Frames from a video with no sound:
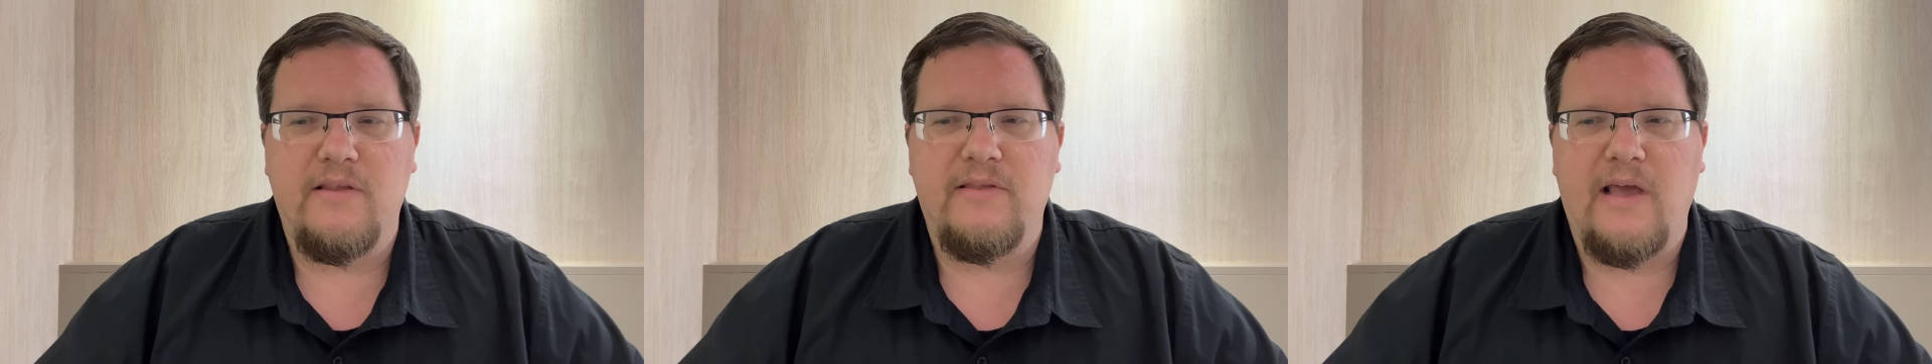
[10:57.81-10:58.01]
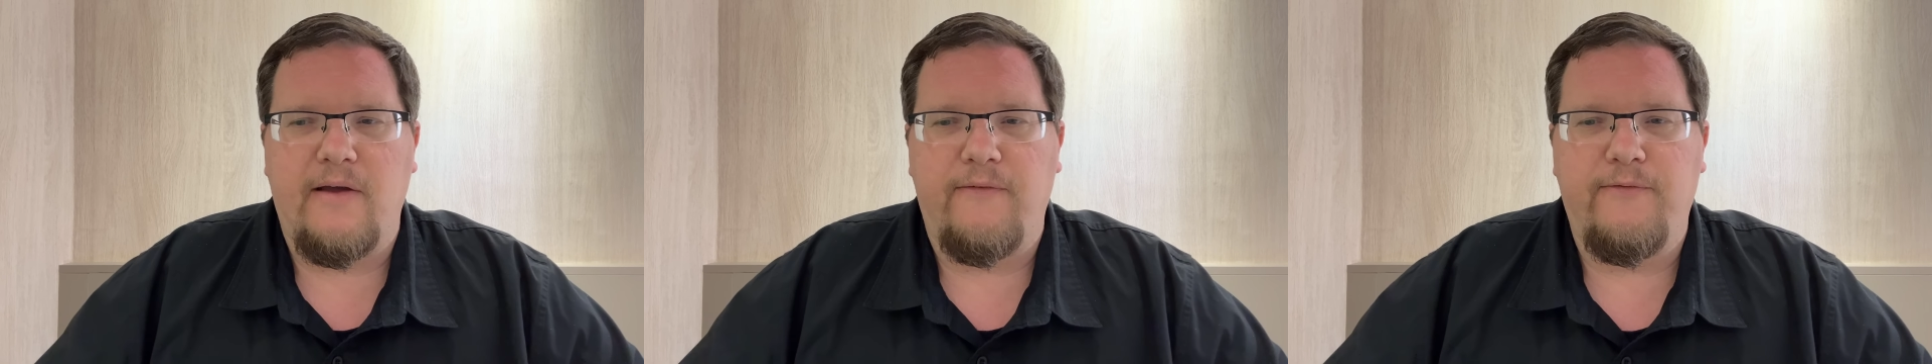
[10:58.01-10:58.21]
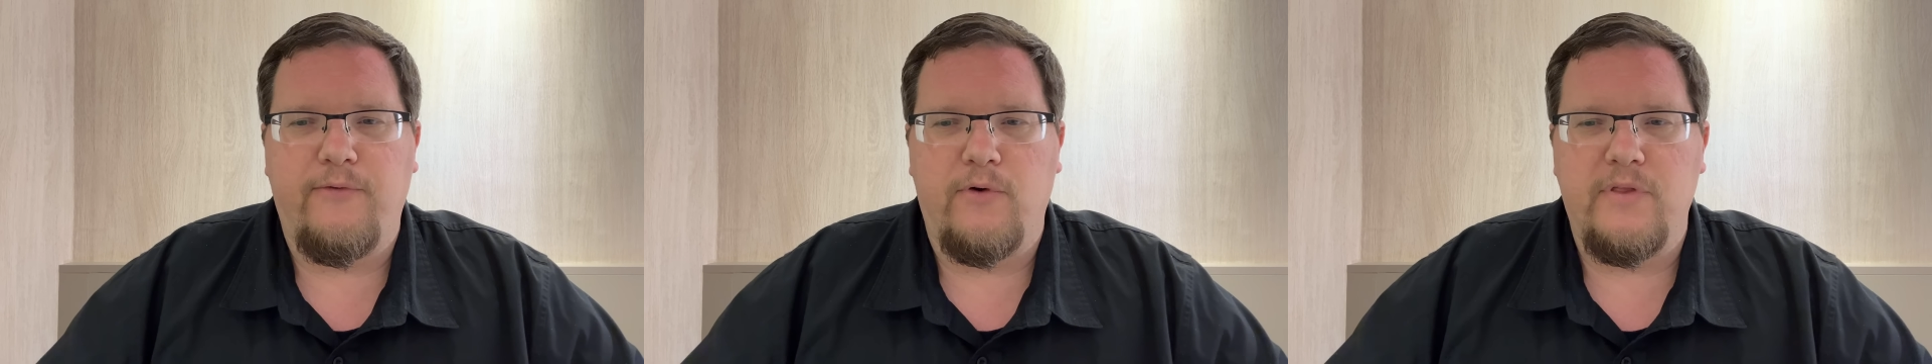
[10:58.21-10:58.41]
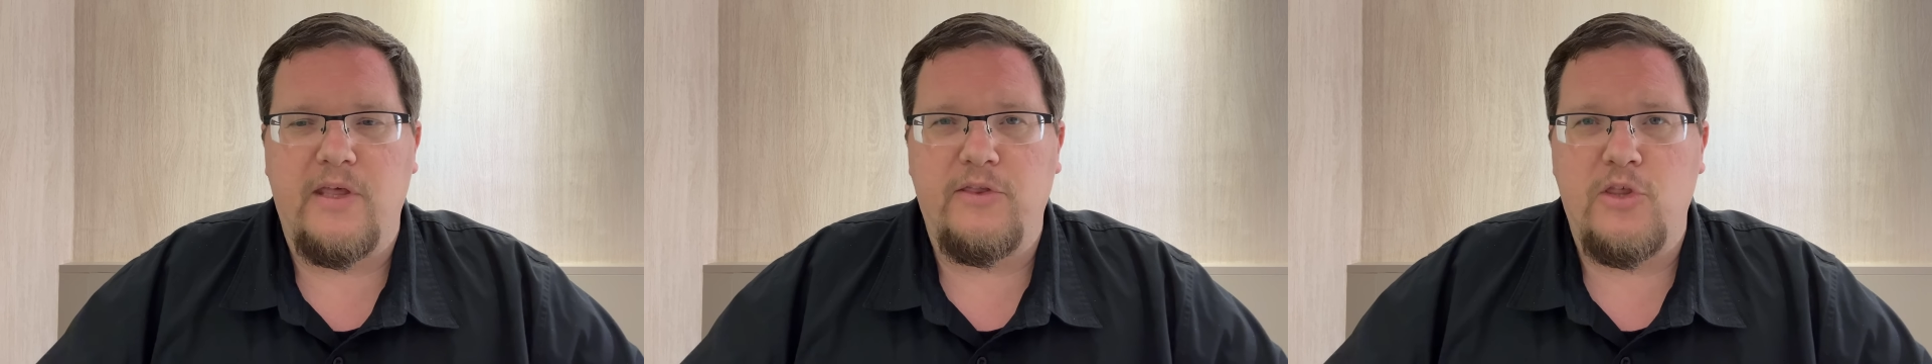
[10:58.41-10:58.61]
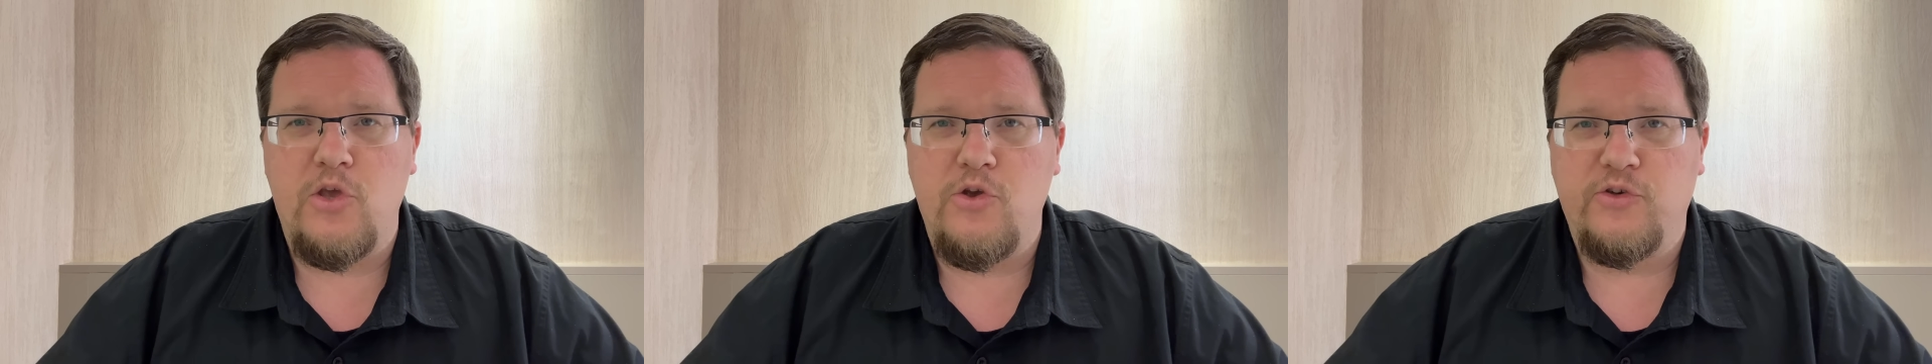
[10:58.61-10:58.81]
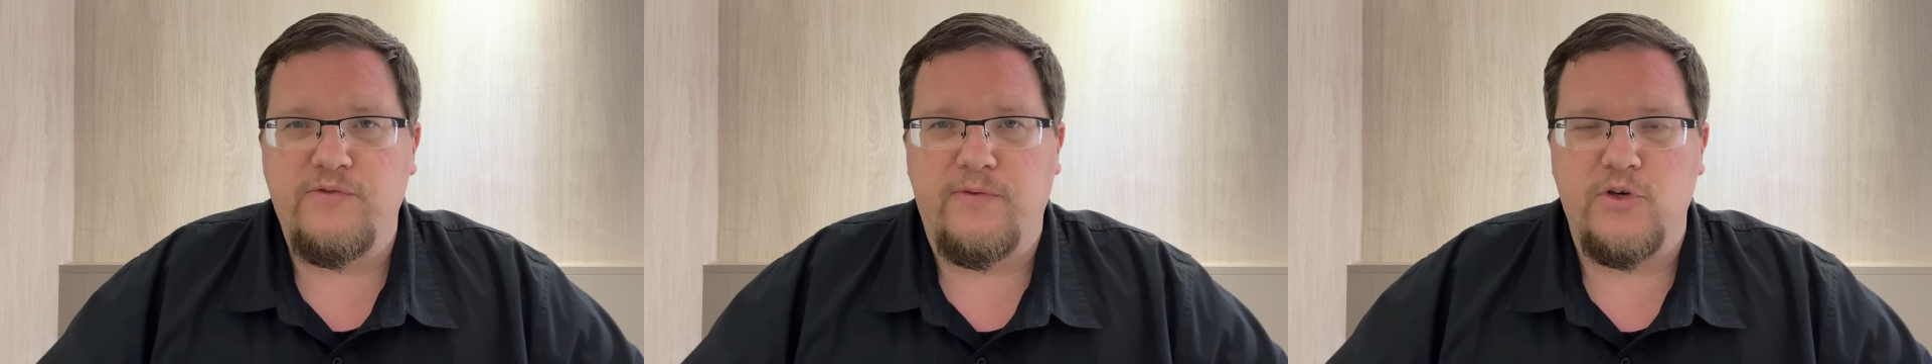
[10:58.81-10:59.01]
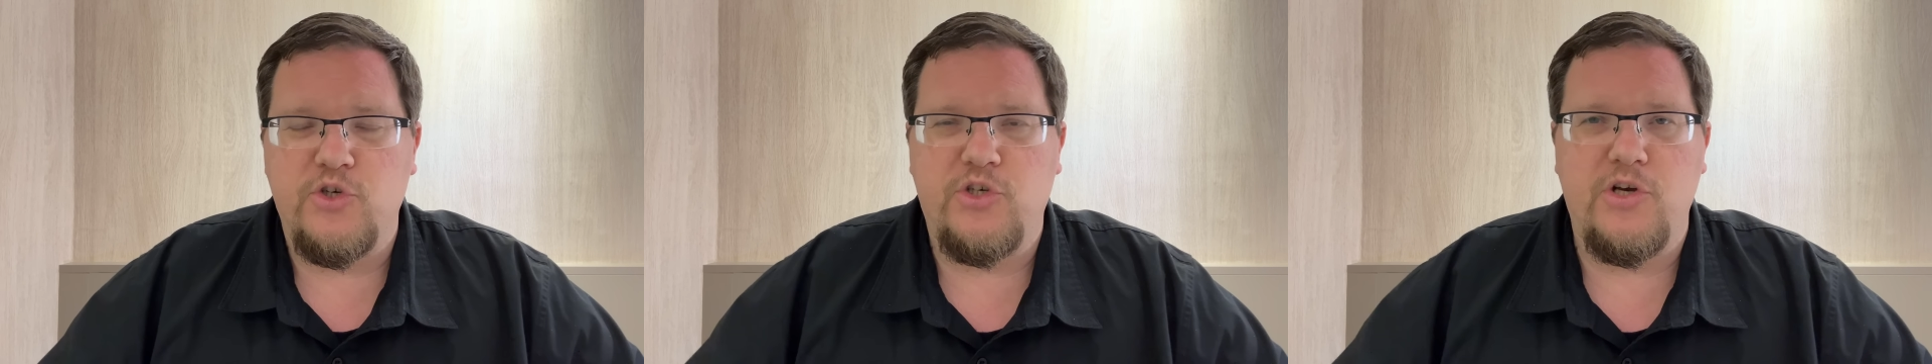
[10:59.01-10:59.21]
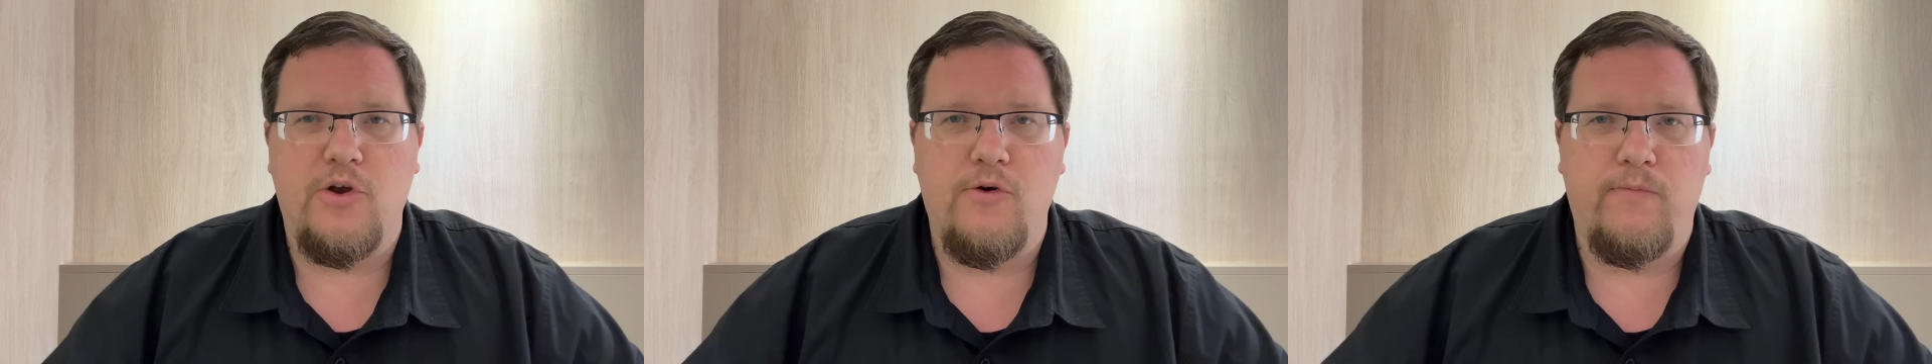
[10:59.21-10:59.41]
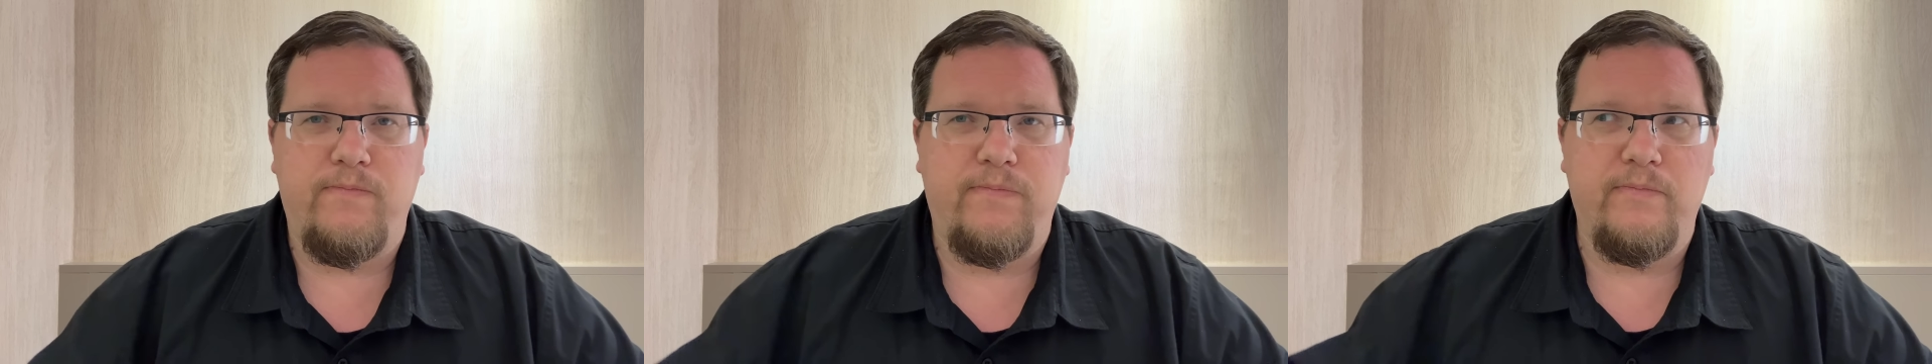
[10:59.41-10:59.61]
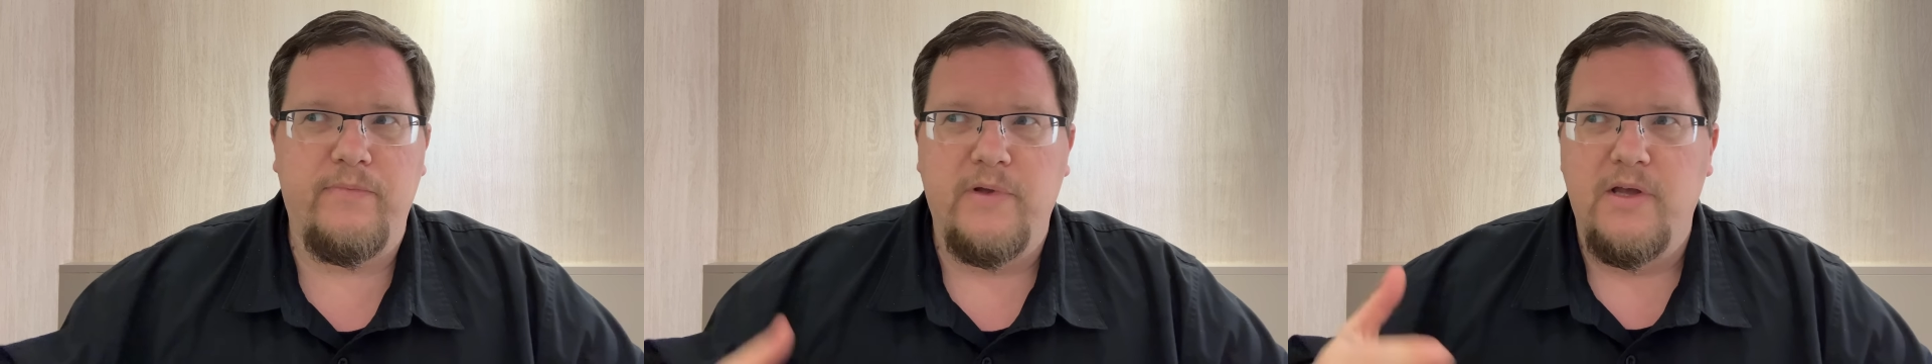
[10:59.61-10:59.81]
that they use for geo
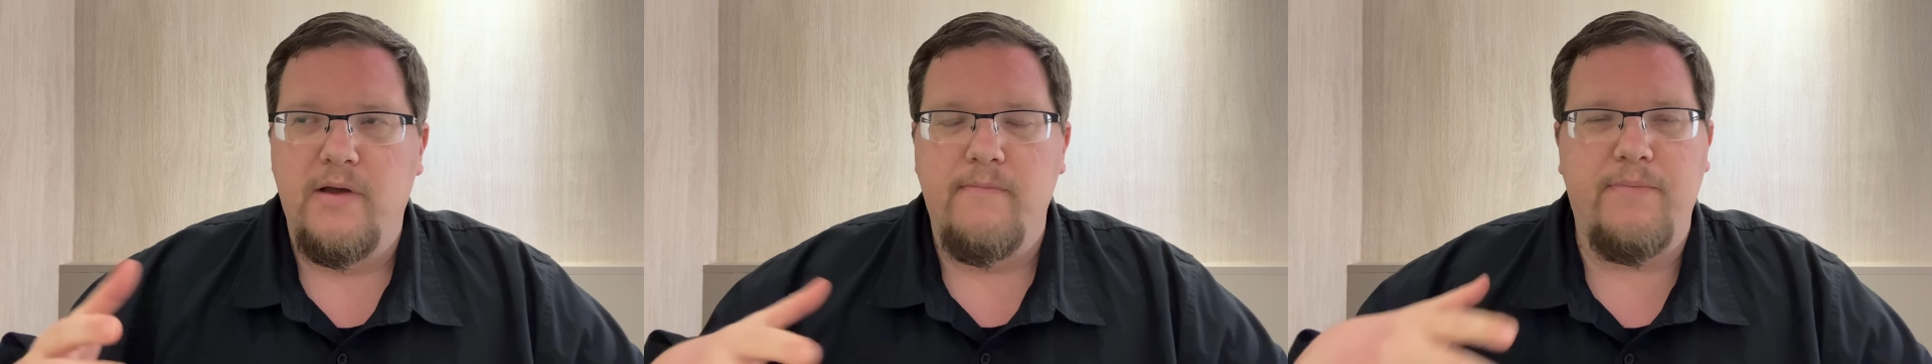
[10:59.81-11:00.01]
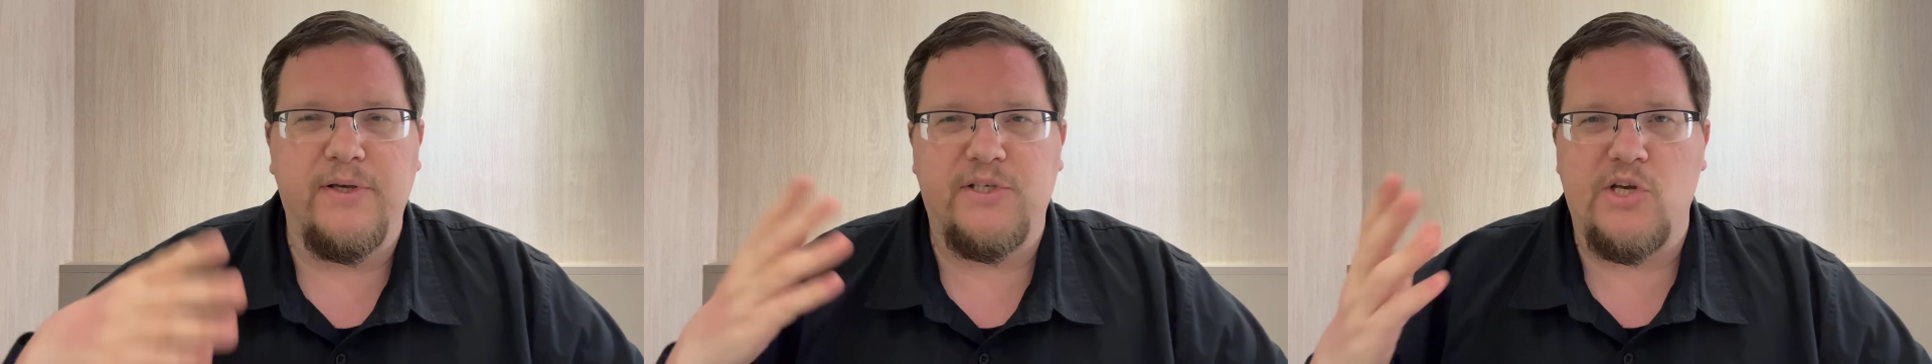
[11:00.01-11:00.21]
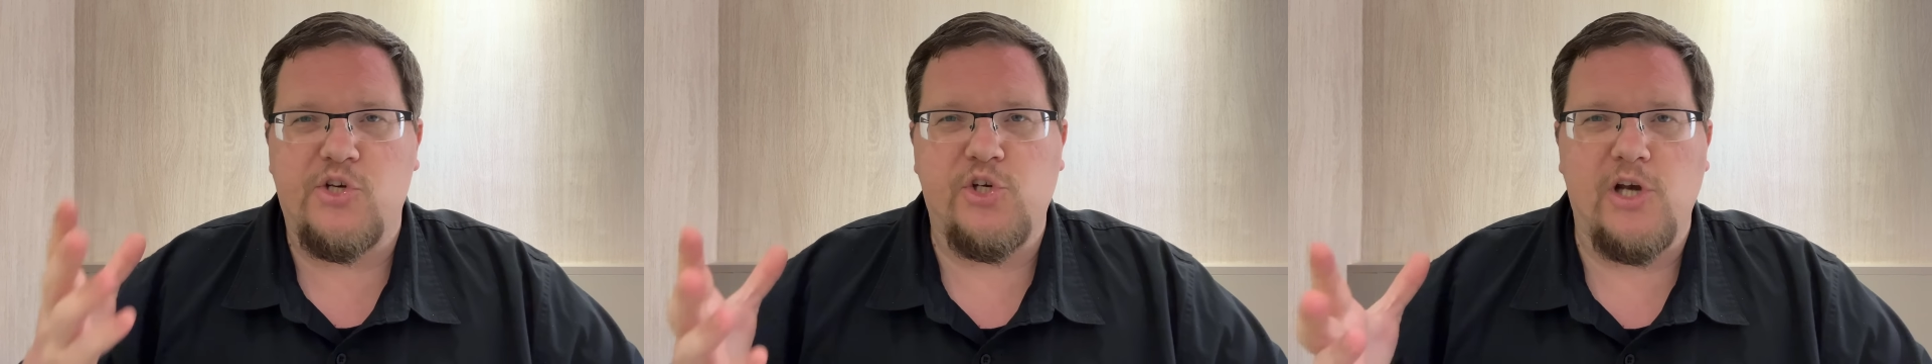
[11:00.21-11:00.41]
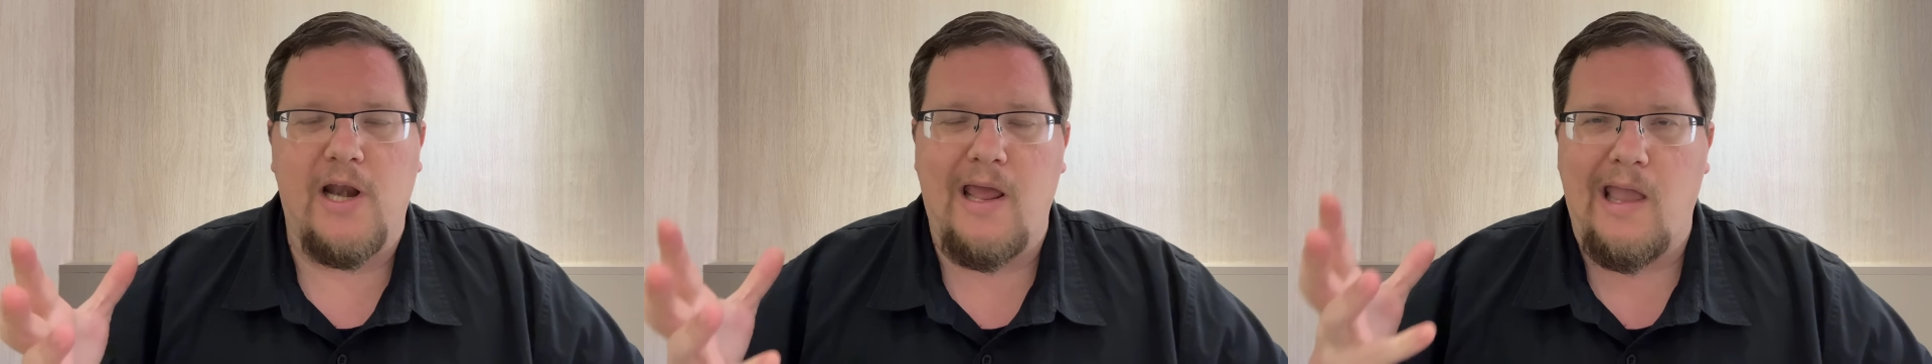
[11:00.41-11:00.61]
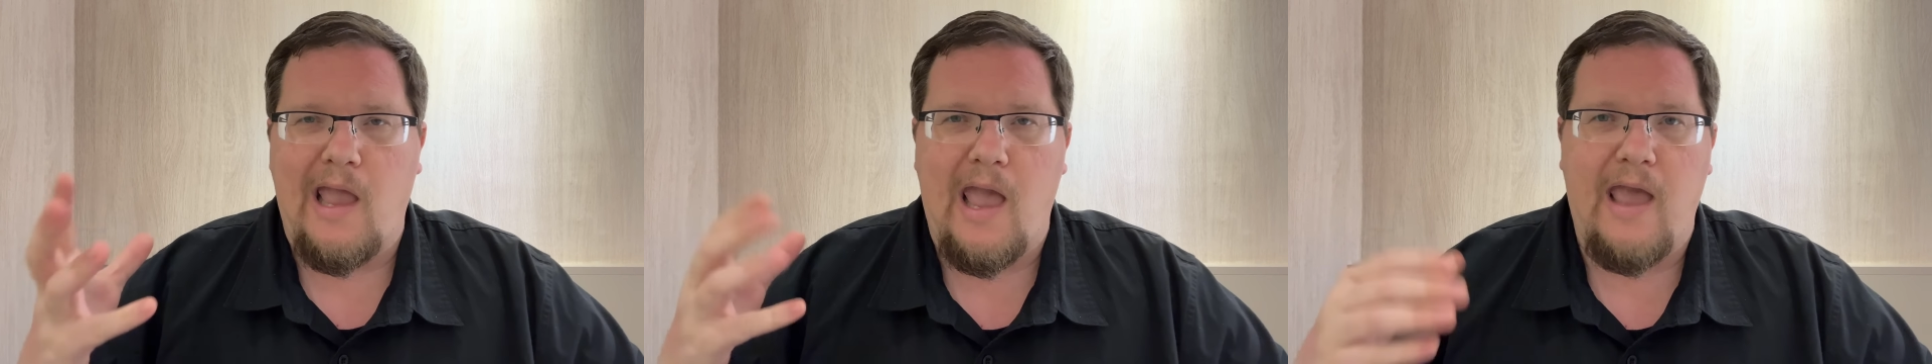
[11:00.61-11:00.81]
positioning